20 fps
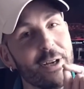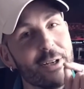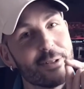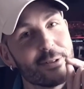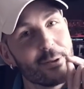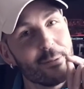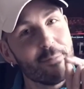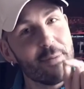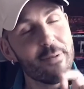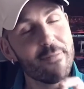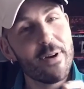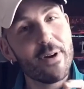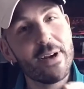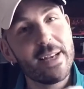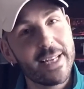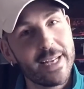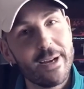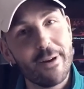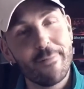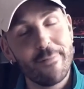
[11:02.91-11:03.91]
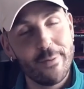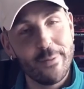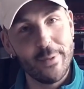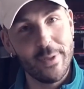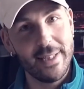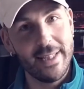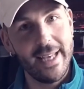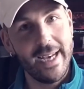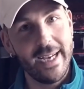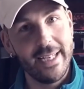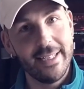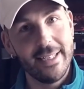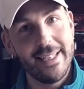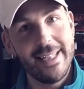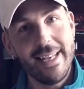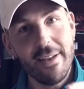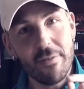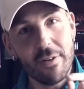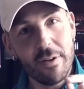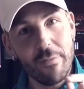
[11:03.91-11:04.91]
So be very careful with that.
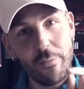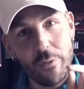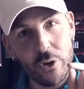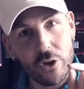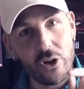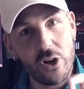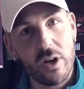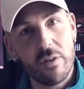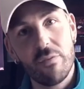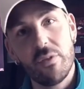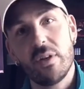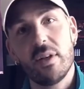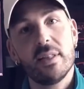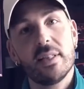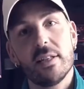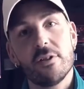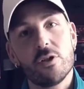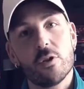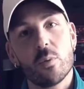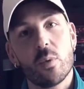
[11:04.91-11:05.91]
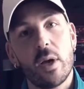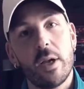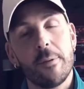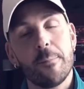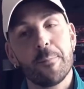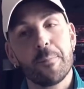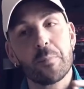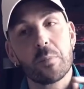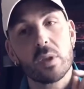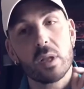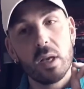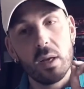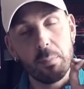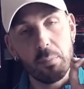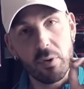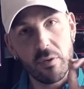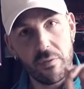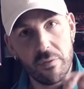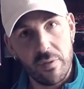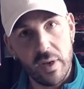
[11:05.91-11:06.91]
Even if you're confident that you're right, a
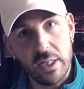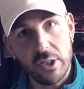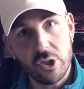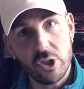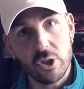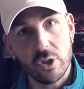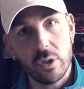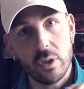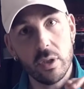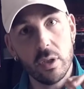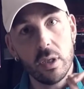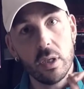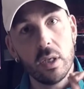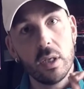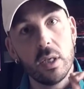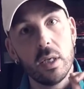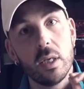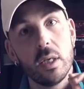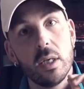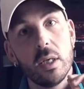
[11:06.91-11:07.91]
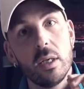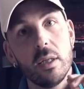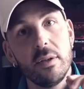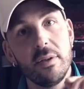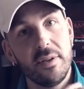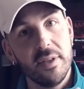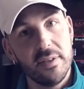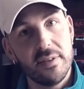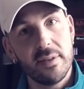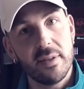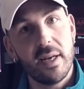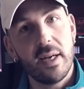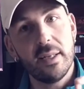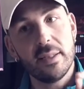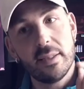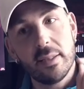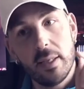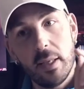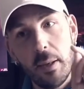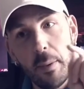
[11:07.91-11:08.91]
professional does
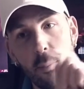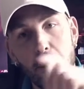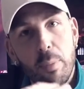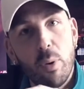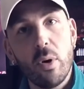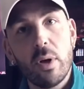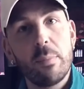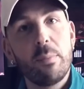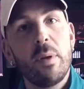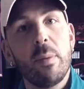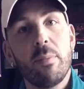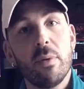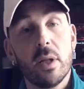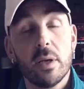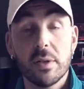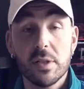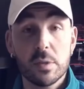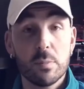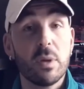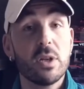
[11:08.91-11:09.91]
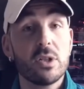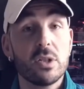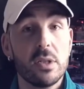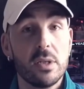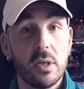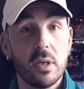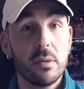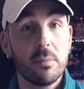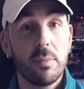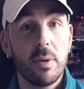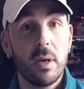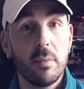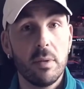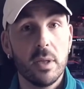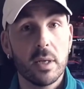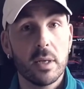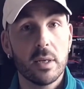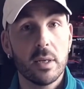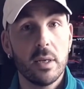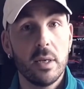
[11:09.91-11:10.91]
not point people out, especially not in
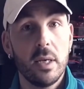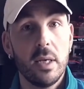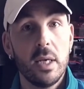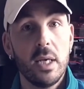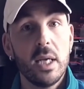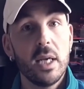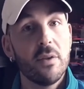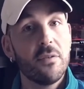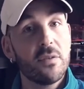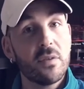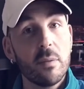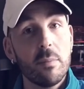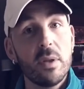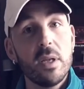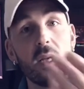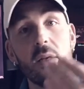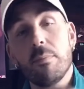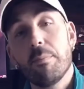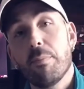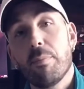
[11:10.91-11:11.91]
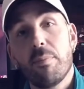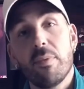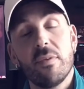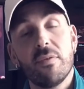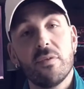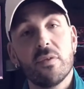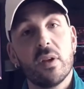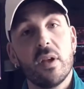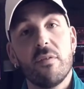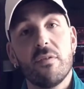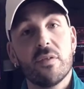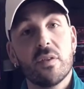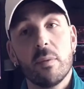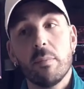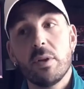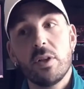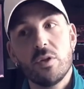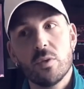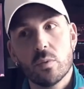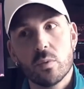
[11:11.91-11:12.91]
public. If
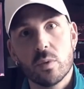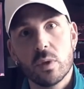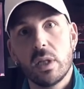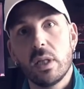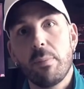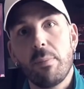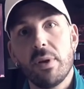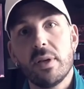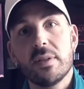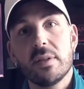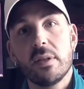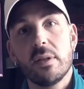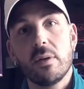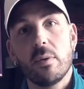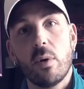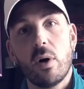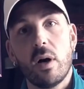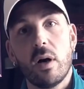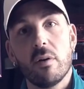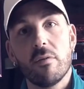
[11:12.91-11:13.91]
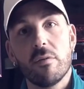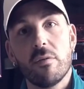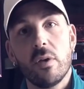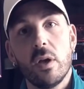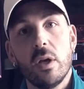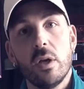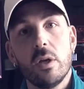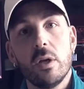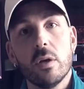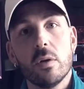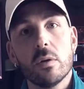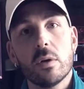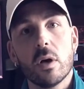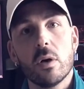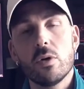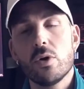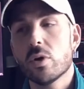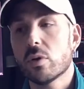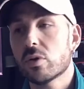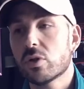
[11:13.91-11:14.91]
somebody's really pissing you off, you
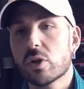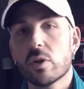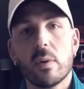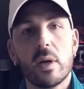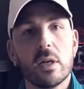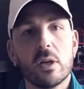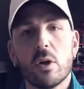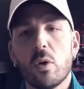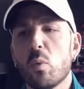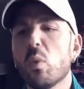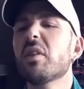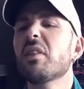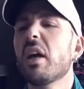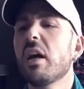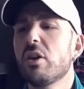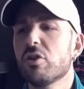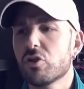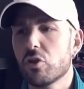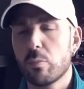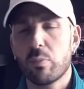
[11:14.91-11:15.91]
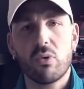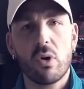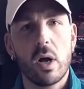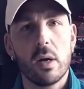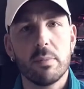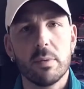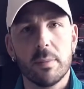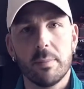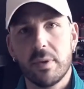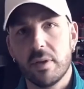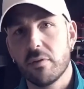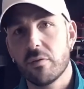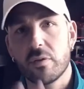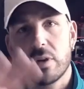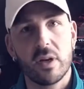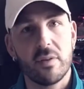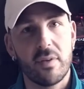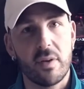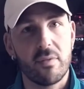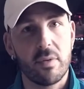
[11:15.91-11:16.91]
don't turn around and go, what the hell's your problem, in
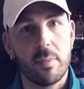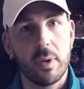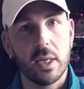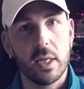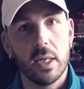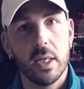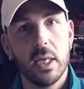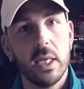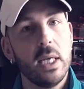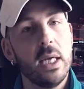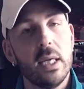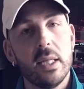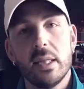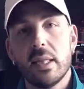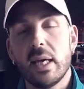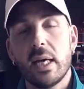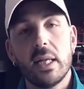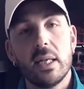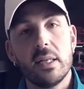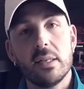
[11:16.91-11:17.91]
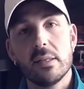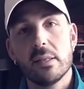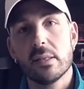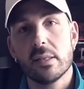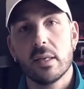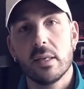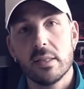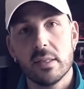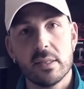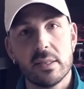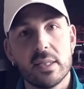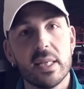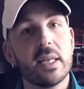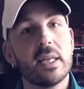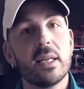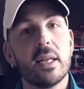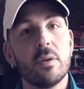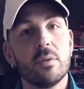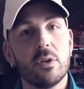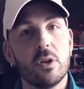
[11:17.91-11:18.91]
front of everybody. That is
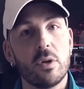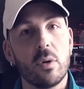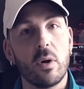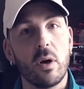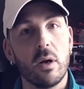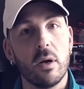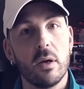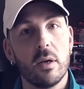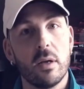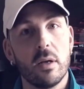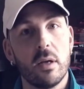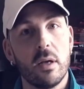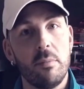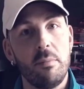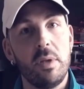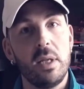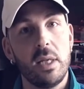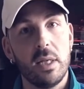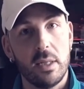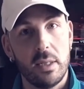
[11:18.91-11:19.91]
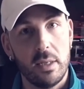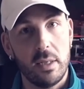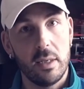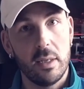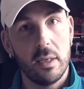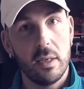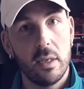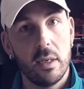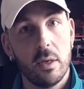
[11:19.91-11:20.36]
ticket out the door immediately.